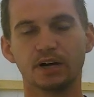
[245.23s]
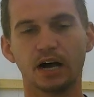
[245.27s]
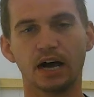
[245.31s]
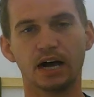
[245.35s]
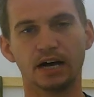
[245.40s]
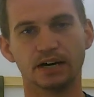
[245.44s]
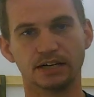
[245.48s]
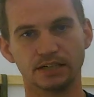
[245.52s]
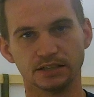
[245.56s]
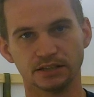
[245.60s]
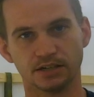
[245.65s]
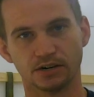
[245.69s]

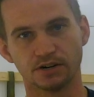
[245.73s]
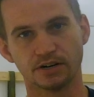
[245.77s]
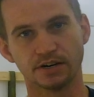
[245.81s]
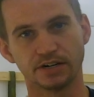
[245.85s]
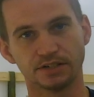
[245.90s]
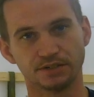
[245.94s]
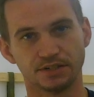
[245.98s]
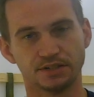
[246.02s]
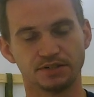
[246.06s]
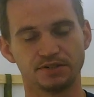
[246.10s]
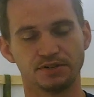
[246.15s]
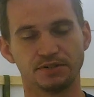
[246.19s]

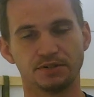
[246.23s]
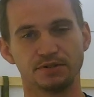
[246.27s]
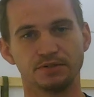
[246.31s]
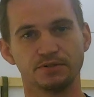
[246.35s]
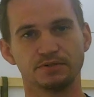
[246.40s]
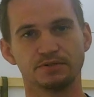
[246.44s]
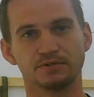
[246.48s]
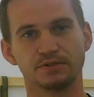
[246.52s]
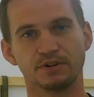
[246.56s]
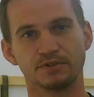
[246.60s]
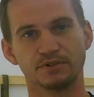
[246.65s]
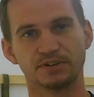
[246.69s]
Learning to
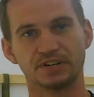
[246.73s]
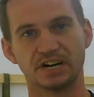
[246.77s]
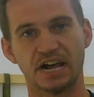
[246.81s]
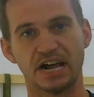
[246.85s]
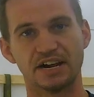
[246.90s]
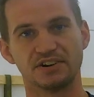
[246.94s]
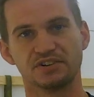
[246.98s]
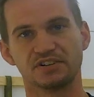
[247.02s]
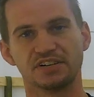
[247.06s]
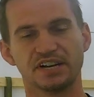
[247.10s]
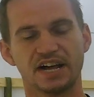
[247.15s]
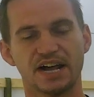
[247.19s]
tune on a
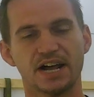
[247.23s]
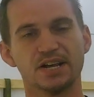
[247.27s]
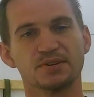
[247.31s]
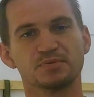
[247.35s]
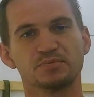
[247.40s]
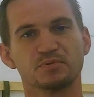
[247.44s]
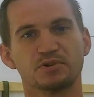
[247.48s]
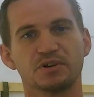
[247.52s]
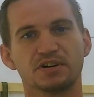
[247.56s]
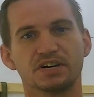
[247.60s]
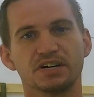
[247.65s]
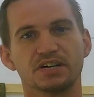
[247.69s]
naturally
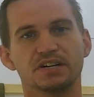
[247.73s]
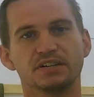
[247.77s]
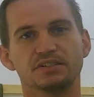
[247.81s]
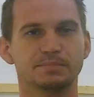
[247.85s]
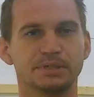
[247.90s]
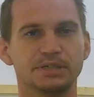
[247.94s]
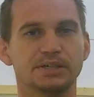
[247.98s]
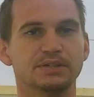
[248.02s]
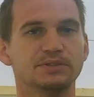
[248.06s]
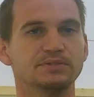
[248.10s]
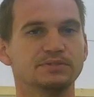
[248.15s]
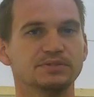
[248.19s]
aspirated
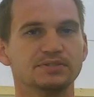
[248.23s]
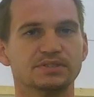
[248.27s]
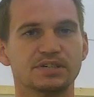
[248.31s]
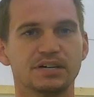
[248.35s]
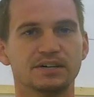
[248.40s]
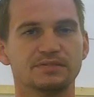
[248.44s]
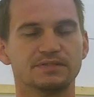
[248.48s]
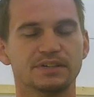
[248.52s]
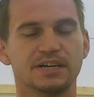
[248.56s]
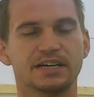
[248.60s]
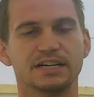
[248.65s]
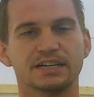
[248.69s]
build and
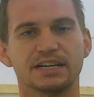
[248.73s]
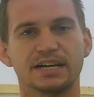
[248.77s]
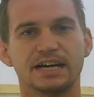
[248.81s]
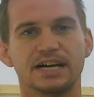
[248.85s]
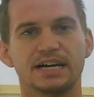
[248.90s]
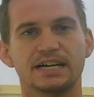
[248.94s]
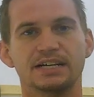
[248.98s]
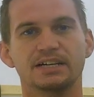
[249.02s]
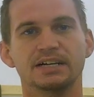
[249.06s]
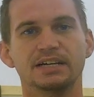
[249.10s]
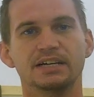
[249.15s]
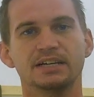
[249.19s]
stuff like
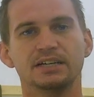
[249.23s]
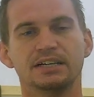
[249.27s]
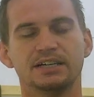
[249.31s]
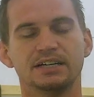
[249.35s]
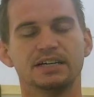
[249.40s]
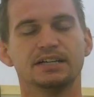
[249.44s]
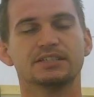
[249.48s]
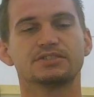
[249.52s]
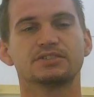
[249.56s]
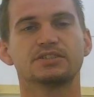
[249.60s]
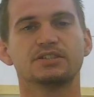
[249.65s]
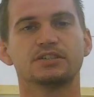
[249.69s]
that
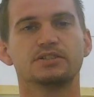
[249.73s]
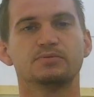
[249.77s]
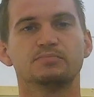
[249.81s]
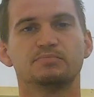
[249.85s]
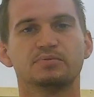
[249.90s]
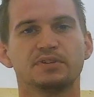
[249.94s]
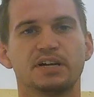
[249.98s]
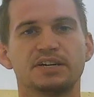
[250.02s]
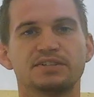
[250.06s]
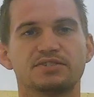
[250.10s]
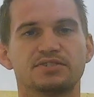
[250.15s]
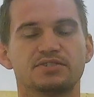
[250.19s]
is a good
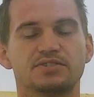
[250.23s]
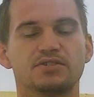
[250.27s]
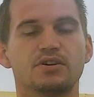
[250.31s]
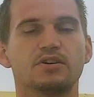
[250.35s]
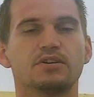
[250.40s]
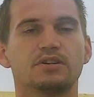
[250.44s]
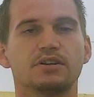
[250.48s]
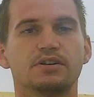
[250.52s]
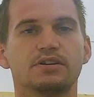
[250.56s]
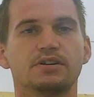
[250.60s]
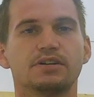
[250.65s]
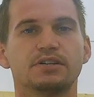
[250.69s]
place to
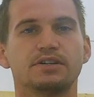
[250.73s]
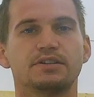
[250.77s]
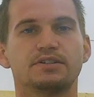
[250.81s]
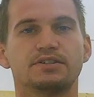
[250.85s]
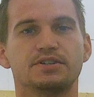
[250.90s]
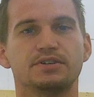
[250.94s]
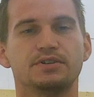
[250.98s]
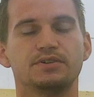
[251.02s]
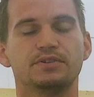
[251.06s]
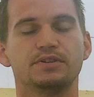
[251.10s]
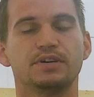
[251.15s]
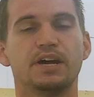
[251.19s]
start learning to
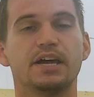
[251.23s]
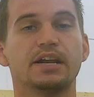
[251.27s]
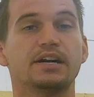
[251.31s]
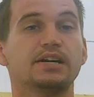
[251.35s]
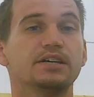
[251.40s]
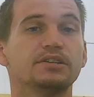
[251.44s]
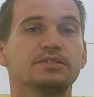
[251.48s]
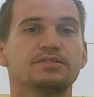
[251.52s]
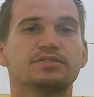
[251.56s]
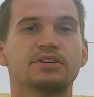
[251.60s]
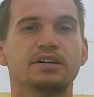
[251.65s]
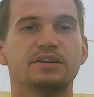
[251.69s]
tune, and
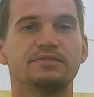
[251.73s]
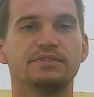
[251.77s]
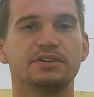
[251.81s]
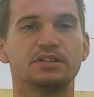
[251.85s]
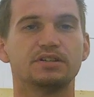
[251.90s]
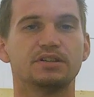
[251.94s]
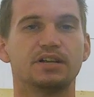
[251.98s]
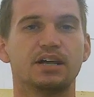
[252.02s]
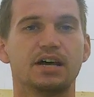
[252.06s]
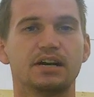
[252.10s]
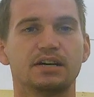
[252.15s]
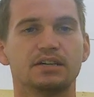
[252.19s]
it'll save
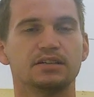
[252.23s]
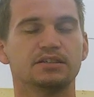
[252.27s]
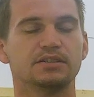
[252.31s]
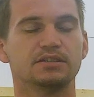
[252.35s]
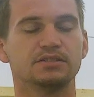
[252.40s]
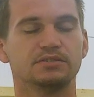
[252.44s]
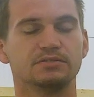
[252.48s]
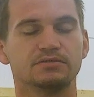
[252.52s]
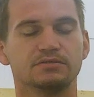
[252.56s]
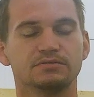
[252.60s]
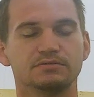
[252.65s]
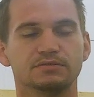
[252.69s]
you a lot
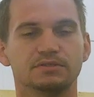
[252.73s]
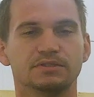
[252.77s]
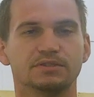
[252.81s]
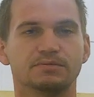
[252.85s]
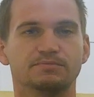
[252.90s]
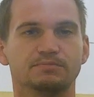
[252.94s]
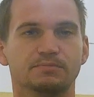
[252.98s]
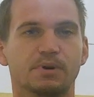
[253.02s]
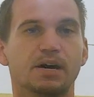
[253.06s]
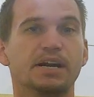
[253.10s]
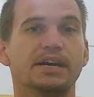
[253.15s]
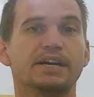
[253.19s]
of
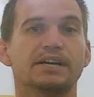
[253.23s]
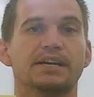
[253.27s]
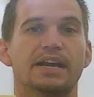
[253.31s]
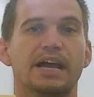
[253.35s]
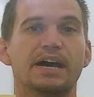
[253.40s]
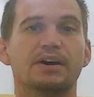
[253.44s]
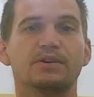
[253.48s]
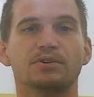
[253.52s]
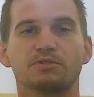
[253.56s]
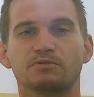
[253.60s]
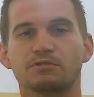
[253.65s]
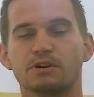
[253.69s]
money
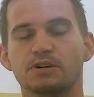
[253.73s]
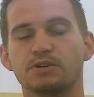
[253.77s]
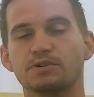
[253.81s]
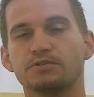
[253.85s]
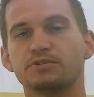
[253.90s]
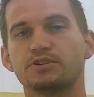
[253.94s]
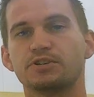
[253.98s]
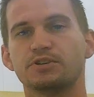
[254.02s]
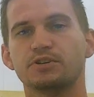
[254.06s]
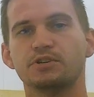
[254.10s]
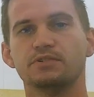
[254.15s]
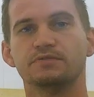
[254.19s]
down the
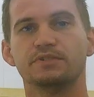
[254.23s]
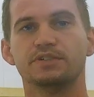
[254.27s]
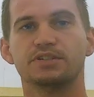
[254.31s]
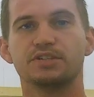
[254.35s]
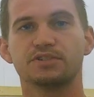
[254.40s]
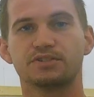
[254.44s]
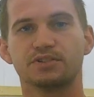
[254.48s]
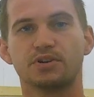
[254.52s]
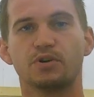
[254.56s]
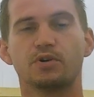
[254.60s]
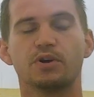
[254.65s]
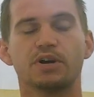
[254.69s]
road too if you
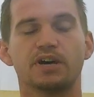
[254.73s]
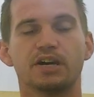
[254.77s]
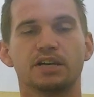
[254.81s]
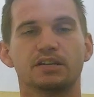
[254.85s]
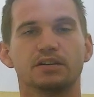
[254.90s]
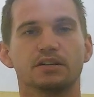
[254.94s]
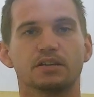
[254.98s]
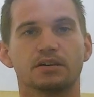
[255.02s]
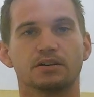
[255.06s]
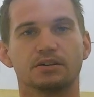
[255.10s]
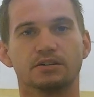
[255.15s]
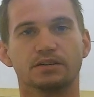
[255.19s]
just go ahead
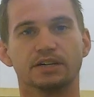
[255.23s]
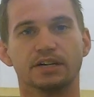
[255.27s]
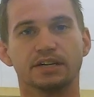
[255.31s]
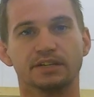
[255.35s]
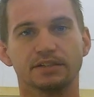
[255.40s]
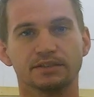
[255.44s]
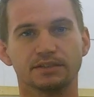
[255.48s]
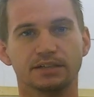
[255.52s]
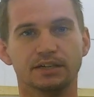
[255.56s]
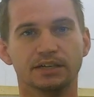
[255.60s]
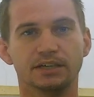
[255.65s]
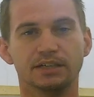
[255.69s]
and learn. And
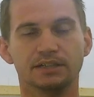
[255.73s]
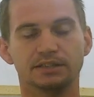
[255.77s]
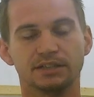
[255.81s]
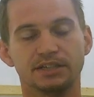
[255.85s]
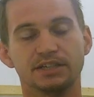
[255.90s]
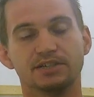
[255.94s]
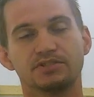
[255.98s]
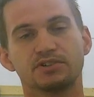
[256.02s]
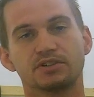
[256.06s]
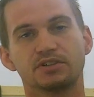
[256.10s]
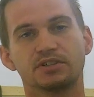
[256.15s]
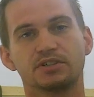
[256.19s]

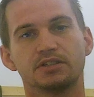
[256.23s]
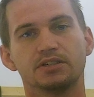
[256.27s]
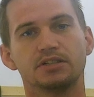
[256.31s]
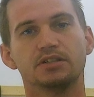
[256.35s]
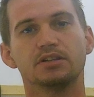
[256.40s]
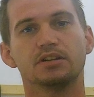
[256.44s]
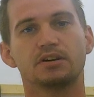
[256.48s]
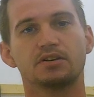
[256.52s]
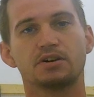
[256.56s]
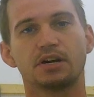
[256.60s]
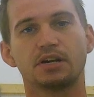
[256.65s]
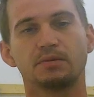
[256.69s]
these are good
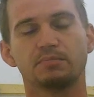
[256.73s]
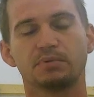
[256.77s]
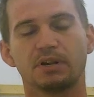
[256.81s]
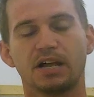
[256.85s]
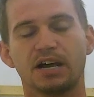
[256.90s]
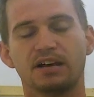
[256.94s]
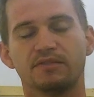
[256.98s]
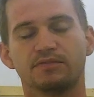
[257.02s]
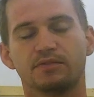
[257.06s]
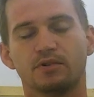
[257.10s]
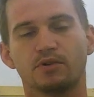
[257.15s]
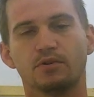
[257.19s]
learning
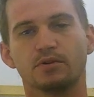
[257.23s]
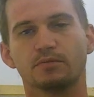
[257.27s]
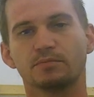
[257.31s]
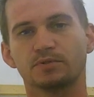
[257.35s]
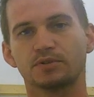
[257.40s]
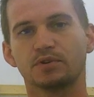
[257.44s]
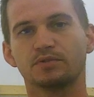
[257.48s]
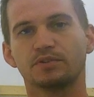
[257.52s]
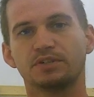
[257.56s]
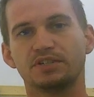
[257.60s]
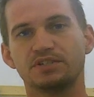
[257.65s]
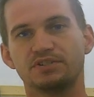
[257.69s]
platforms
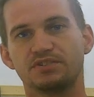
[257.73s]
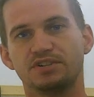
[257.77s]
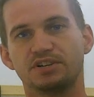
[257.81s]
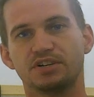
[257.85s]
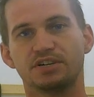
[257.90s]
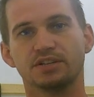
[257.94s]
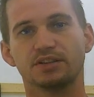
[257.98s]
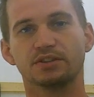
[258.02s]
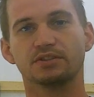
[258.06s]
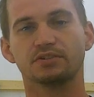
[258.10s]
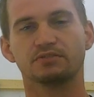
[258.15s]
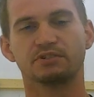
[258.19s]
on these
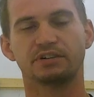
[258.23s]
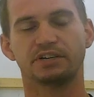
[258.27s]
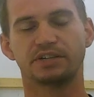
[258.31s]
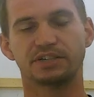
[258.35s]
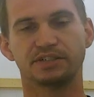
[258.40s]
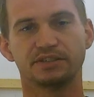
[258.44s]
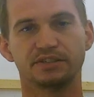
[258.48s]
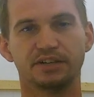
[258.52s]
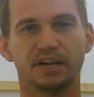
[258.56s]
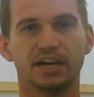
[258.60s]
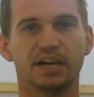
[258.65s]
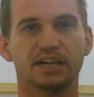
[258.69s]
Gen
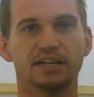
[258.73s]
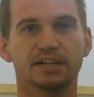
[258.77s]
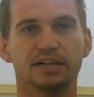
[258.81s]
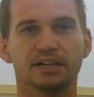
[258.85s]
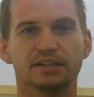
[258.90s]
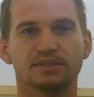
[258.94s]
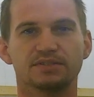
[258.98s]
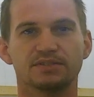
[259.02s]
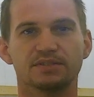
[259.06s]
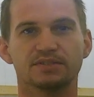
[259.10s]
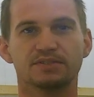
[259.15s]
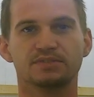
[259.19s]
3
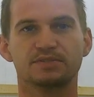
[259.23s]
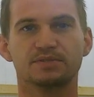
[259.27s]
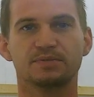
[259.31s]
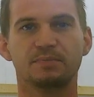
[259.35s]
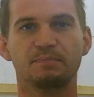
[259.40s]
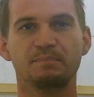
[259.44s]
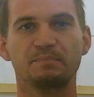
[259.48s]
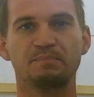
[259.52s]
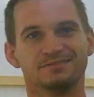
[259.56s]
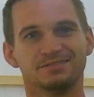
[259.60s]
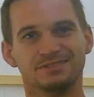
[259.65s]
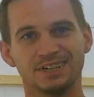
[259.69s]
LSs.
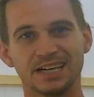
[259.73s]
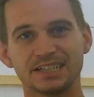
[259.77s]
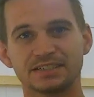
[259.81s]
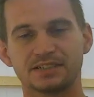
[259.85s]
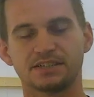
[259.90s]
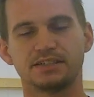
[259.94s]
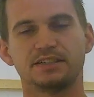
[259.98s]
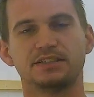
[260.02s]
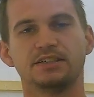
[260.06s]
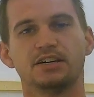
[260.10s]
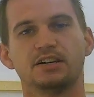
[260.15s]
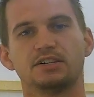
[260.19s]

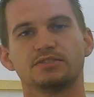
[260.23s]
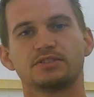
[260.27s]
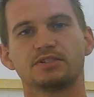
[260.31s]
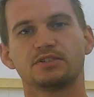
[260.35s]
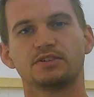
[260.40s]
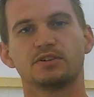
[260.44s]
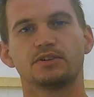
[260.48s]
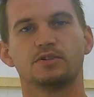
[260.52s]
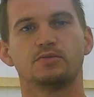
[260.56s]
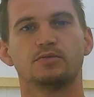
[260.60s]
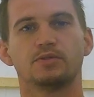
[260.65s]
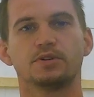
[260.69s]
Next thing you're
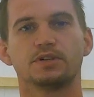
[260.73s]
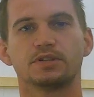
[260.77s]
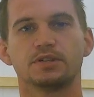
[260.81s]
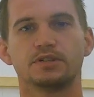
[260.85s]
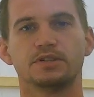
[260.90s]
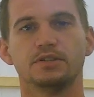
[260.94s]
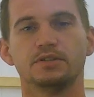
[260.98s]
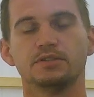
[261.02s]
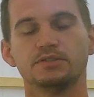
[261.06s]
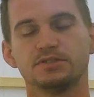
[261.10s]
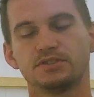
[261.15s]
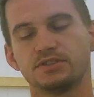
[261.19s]
also gonna wanna
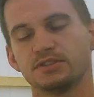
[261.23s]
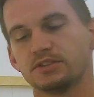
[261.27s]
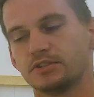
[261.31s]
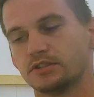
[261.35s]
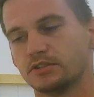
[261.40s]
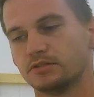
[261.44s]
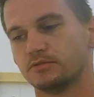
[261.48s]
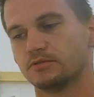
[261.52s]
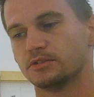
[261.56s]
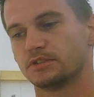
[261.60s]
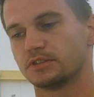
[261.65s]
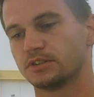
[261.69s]
do is you're
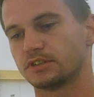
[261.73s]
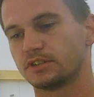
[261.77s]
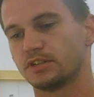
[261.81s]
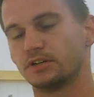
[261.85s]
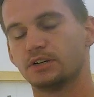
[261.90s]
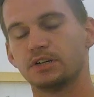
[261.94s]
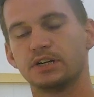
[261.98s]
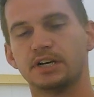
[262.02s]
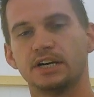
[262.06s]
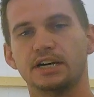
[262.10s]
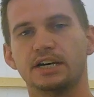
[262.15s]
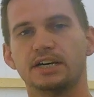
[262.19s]
gonna wanna
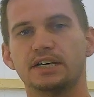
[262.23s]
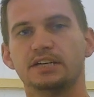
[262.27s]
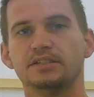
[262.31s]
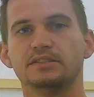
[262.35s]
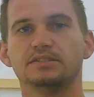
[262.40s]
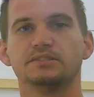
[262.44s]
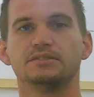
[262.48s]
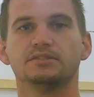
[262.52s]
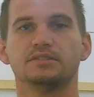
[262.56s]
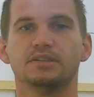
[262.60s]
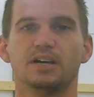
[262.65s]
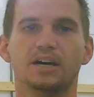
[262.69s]
go
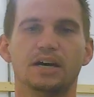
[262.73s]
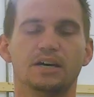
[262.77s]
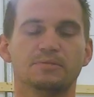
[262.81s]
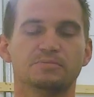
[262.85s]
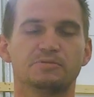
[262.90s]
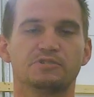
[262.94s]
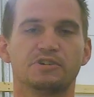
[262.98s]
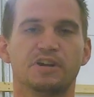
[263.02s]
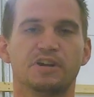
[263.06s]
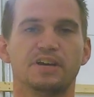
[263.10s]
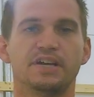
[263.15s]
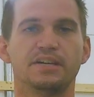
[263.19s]
ahead and
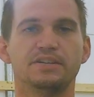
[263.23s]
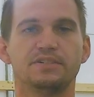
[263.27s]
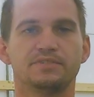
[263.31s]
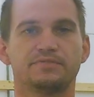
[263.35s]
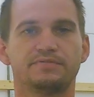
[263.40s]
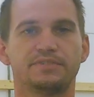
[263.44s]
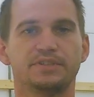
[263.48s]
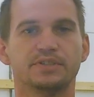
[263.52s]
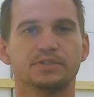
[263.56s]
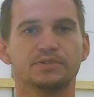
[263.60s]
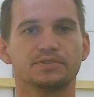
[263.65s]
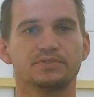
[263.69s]
upgrade your
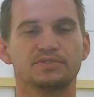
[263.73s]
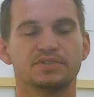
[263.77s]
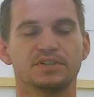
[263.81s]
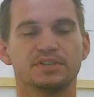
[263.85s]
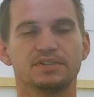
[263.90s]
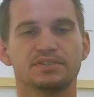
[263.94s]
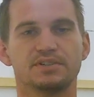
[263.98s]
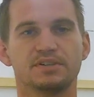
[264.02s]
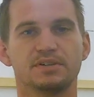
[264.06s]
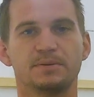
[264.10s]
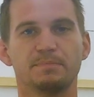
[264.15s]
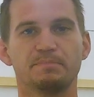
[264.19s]
fuel
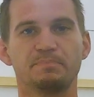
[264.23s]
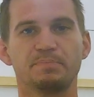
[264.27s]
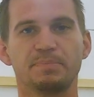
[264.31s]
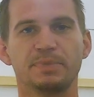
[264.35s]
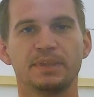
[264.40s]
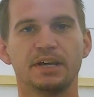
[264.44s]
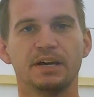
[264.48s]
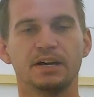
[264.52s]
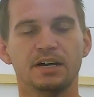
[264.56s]
system.